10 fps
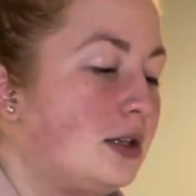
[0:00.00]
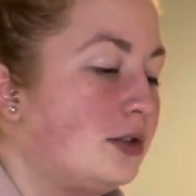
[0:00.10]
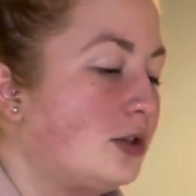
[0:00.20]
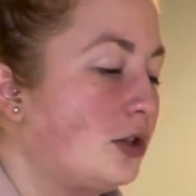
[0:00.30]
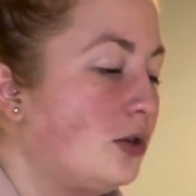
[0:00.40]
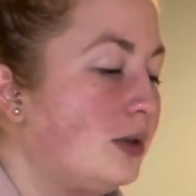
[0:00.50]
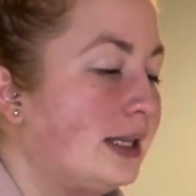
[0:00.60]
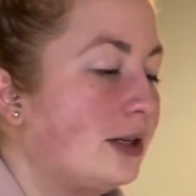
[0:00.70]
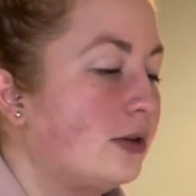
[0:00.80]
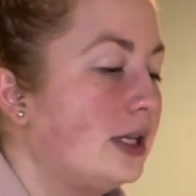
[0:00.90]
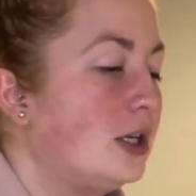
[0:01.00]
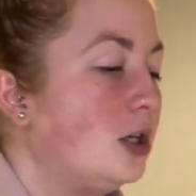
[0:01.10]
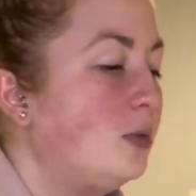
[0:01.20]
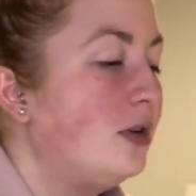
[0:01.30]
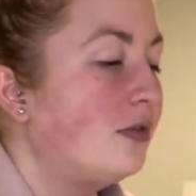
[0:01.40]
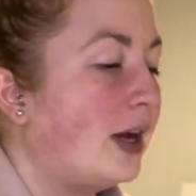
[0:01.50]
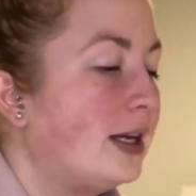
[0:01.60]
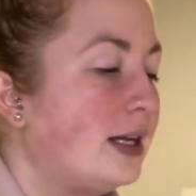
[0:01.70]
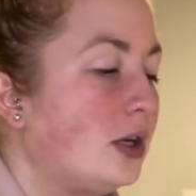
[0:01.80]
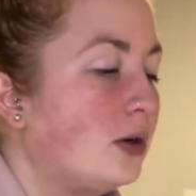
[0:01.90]
So you literally could be
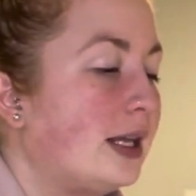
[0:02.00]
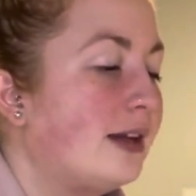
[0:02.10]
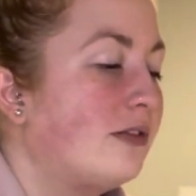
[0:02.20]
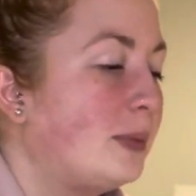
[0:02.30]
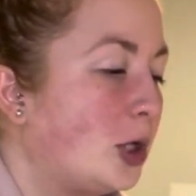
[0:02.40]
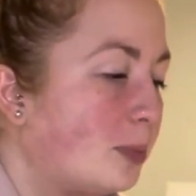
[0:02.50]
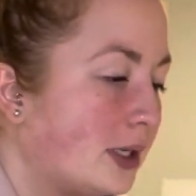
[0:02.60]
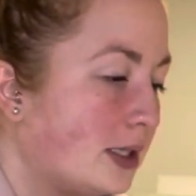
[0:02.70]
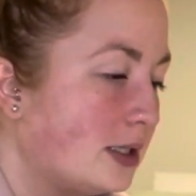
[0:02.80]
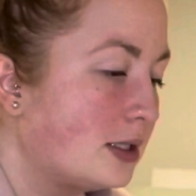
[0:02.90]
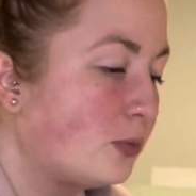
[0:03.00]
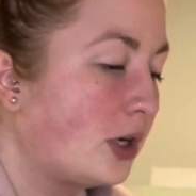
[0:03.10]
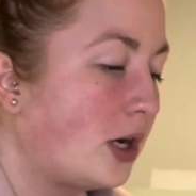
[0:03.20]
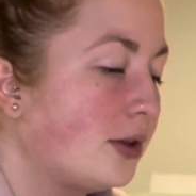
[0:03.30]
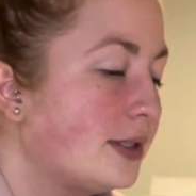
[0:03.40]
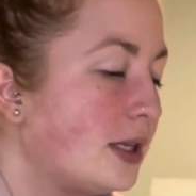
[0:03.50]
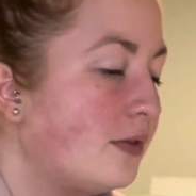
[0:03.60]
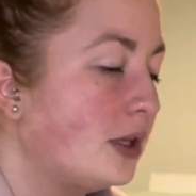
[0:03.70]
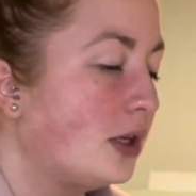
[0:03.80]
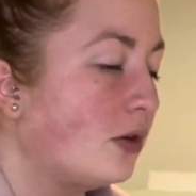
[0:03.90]
finding your life purpose. Regardless, I
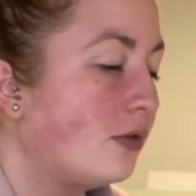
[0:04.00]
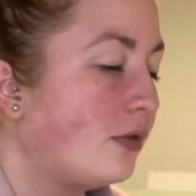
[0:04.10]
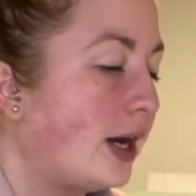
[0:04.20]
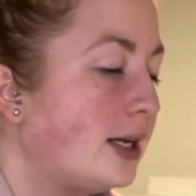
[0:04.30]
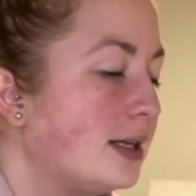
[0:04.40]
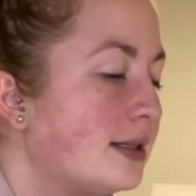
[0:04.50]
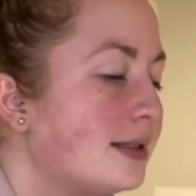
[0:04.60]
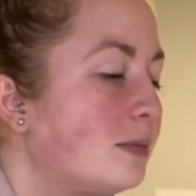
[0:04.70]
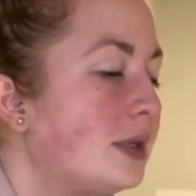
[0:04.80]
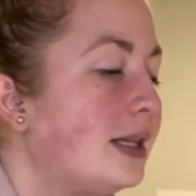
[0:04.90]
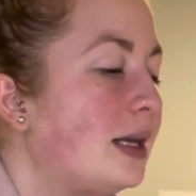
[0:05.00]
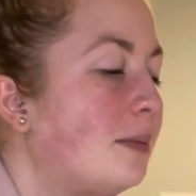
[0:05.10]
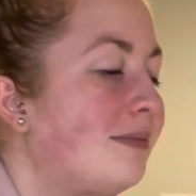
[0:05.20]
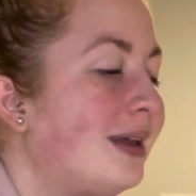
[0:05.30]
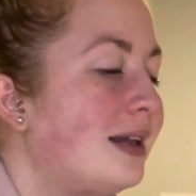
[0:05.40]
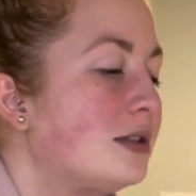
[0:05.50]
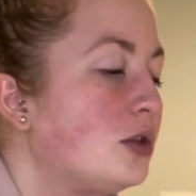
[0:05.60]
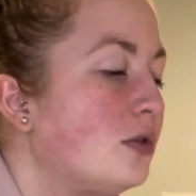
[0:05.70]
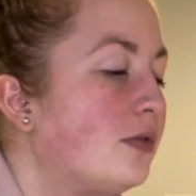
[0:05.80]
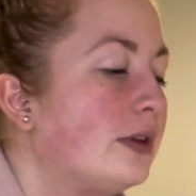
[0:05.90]
feel like you're finding something that makes
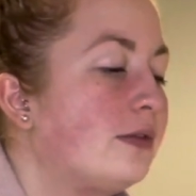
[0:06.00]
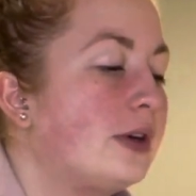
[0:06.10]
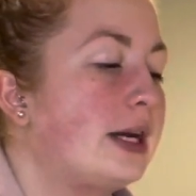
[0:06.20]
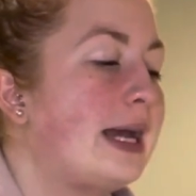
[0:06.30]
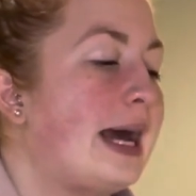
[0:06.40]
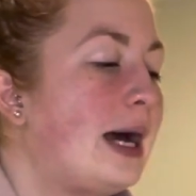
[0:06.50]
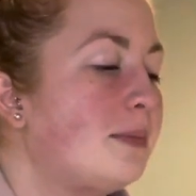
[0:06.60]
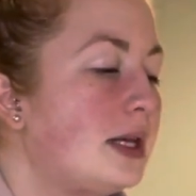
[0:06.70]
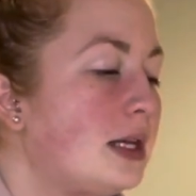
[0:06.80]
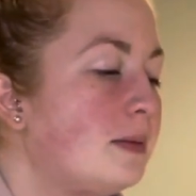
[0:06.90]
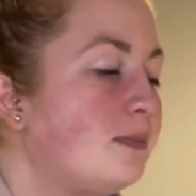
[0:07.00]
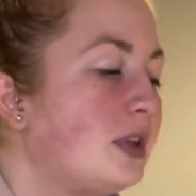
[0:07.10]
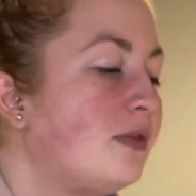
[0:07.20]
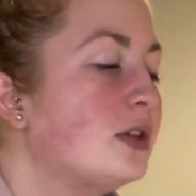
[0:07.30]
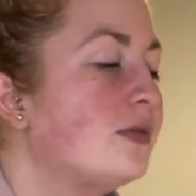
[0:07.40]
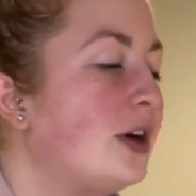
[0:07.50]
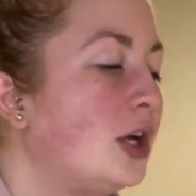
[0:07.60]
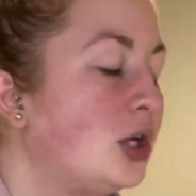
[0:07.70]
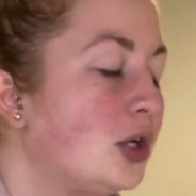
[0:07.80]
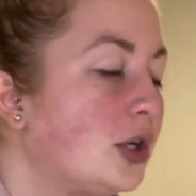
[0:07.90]
you feel very happy. It feels very
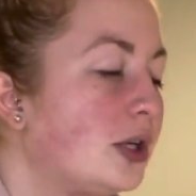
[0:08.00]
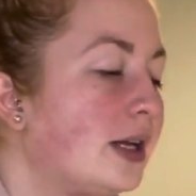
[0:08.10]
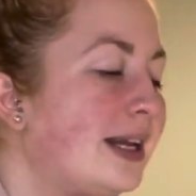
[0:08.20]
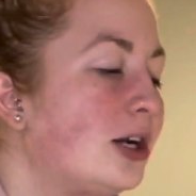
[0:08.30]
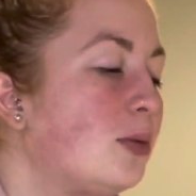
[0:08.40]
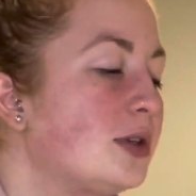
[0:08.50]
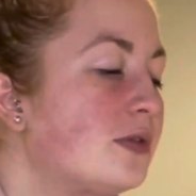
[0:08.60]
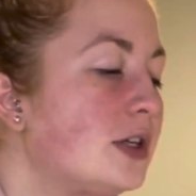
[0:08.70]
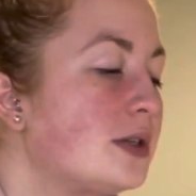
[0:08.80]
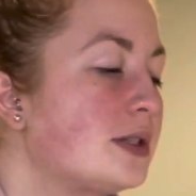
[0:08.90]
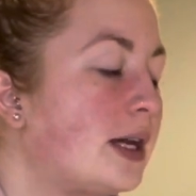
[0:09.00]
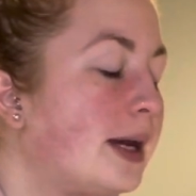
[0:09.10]
good. And it almost feels